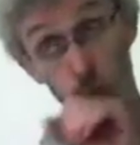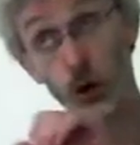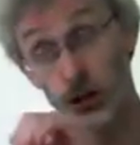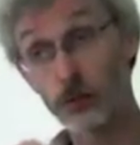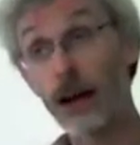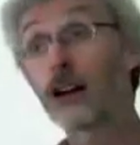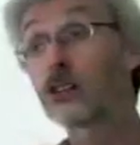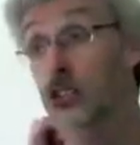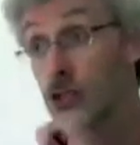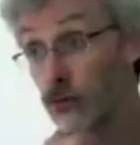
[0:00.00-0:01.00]
was
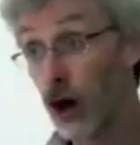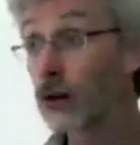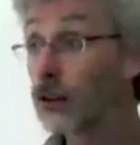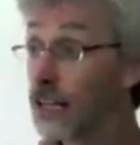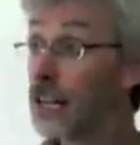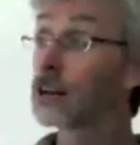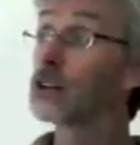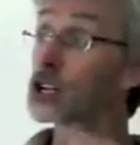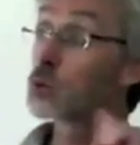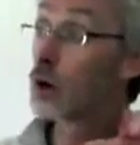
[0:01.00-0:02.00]
about survival in
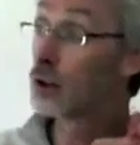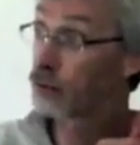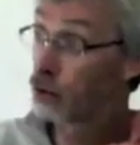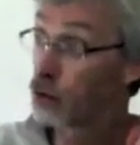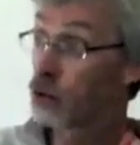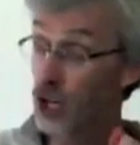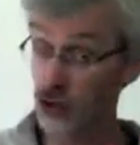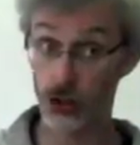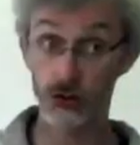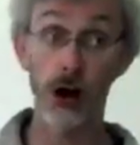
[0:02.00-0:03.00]
areas where food
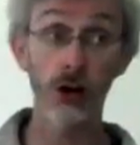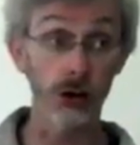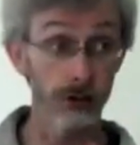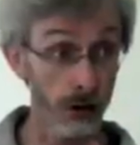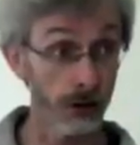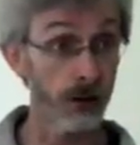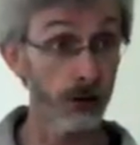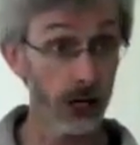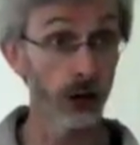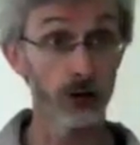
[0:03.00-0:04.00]
doesn't grow for a
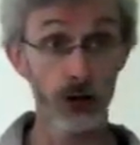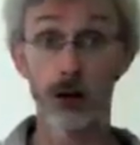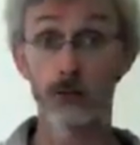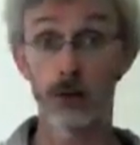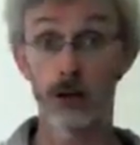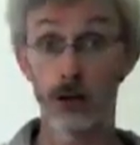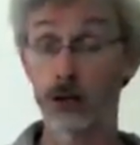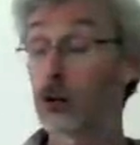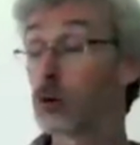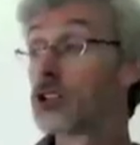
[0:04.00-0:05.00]
very long time.
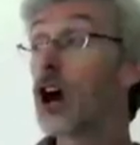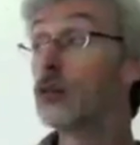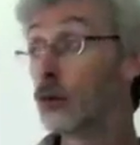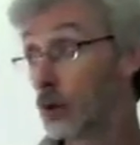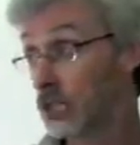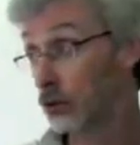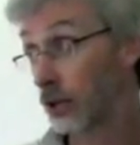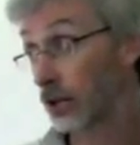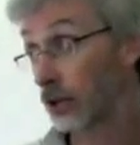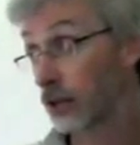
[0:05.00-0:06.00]
In other words,
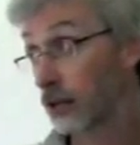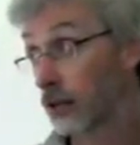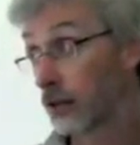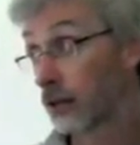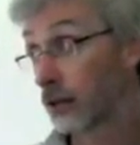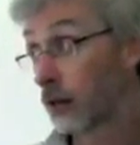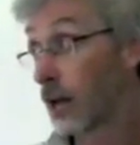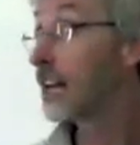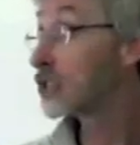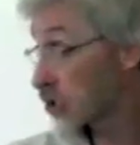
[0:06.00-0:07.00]
overwintering.
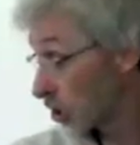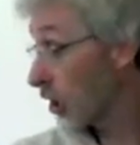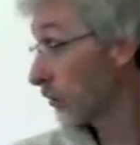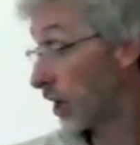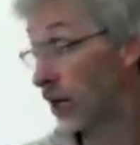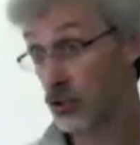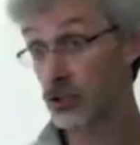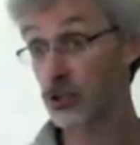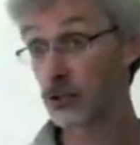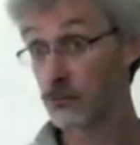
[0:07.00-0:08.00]
It served
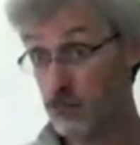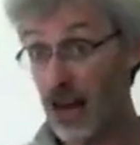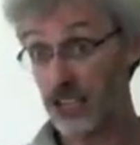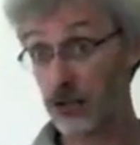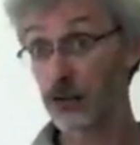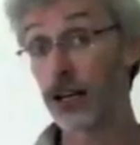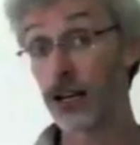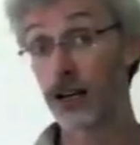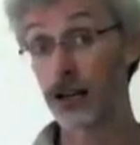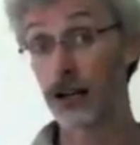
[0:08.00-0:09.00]
us
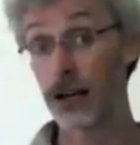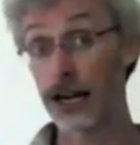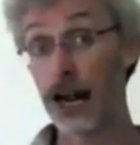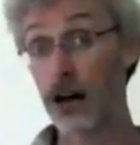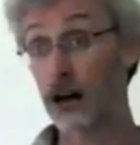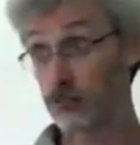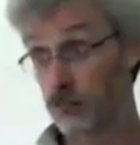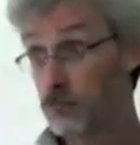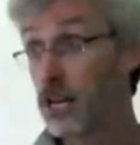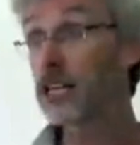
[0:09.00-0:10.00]
massively in our
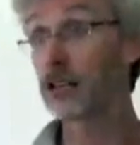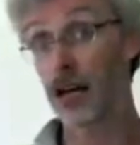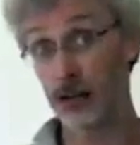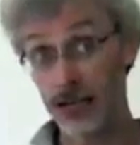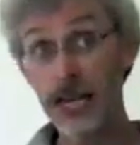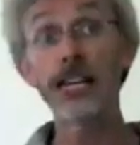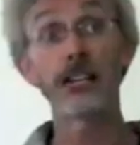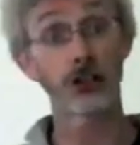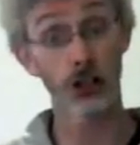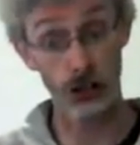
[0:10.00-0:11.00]

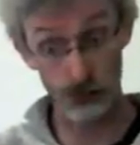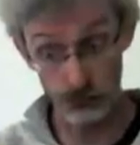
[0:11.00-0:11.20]
need to